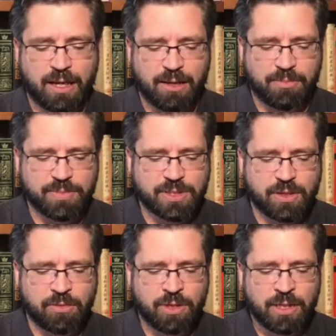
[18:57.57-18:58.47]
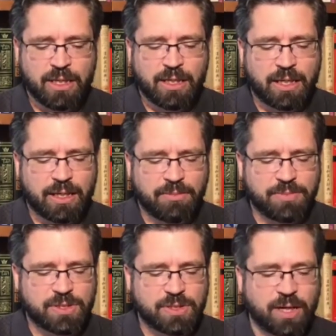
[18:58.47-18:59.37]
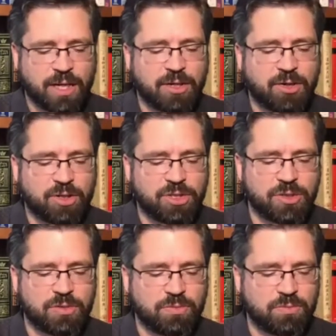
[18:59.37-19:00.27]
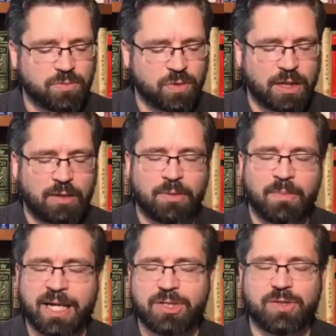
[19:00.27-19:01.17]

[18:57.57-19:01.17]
So I encourage you, I'll remind you of